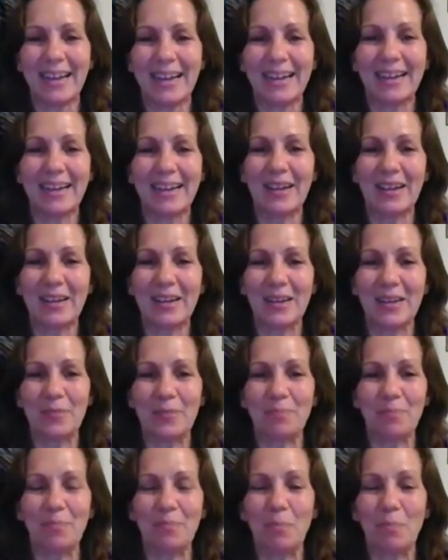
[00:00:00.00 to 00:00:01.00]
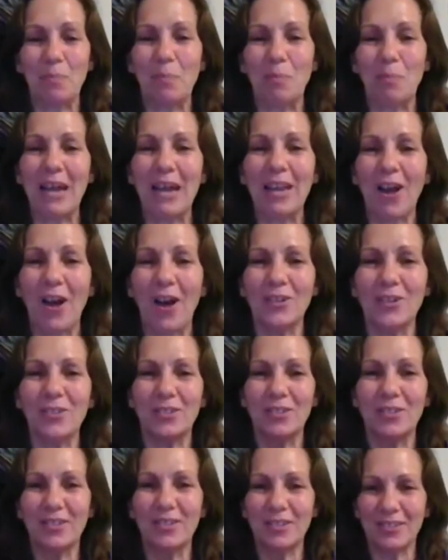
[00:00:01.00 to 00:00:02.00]
Um, my heart
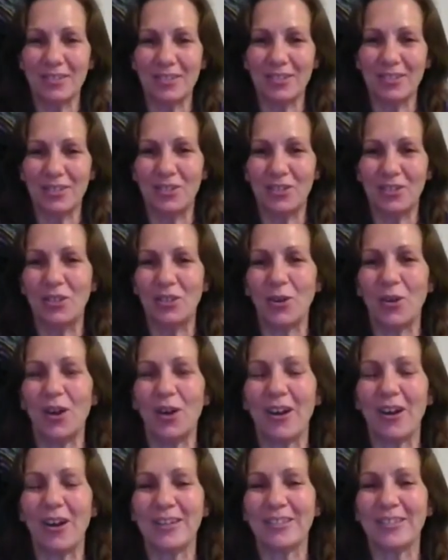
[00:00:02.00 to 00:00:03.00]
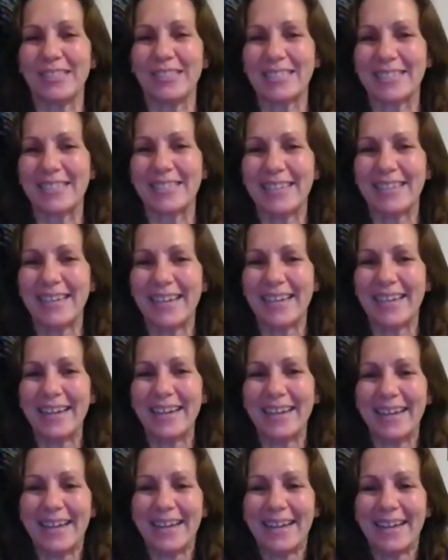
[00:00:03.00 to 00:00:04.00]
to your hearts.
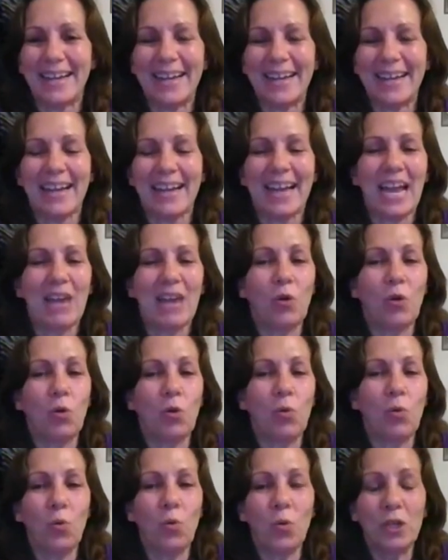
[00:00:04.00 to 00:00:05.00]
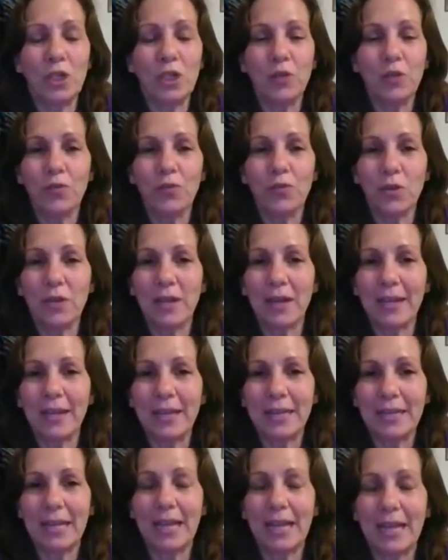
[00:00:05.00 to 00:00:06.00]
Have a wonderful
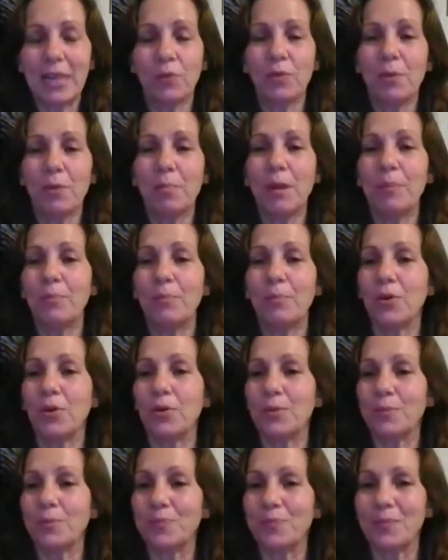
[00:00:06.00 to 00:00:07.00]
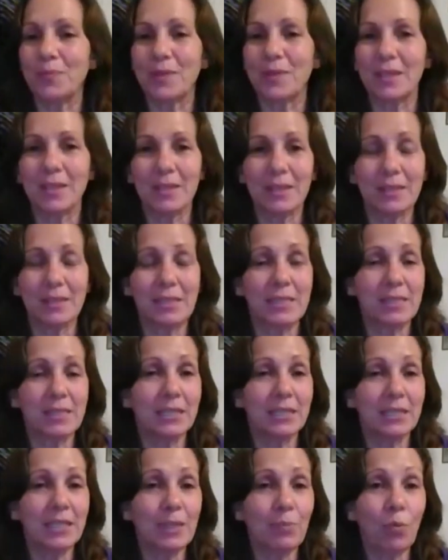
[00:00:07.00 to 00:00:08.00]
night. And remember,
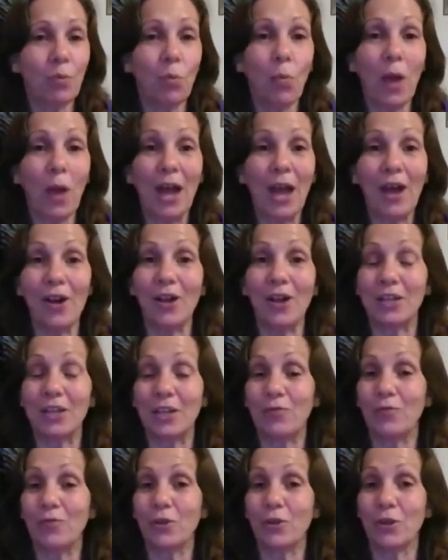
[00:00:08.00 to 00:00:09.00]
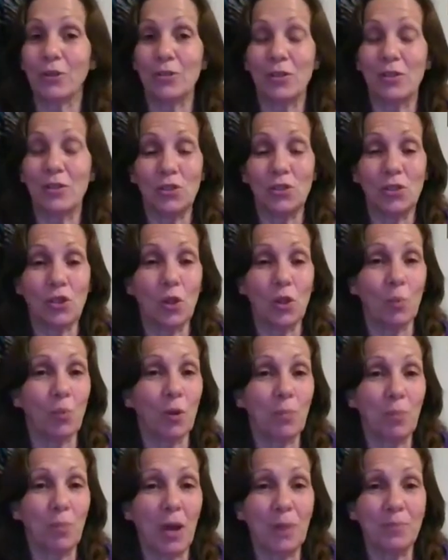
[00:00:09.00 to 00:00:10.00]
sleep well. If you're super
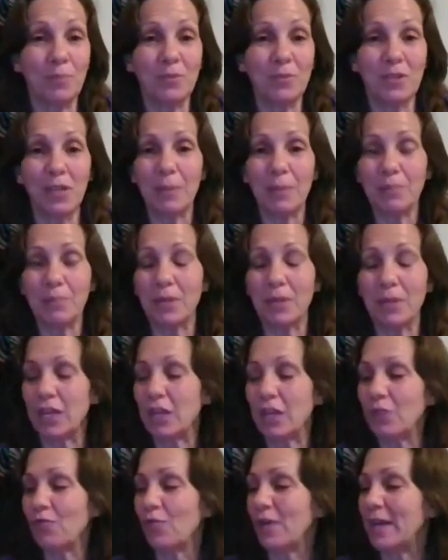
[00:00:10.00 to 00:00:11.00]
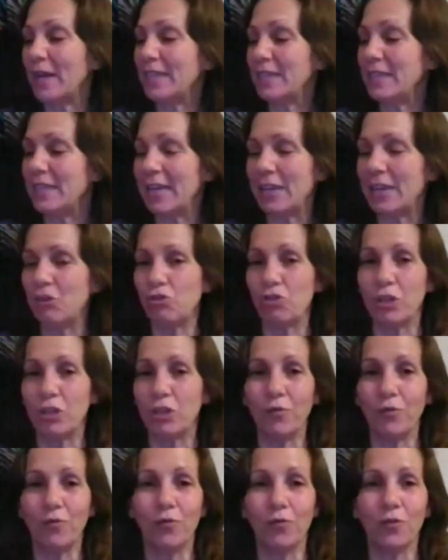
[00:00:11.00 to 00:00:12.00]
pumped up, invite the energy to
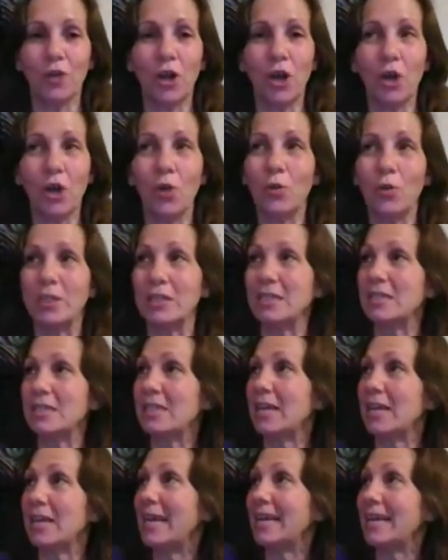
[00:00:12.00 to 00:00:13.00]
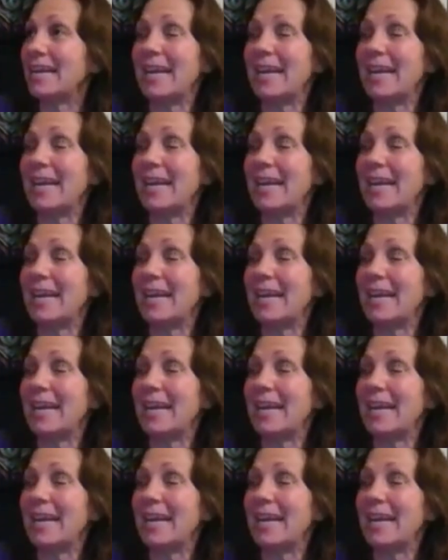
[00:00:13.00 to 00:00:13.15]
flow and say,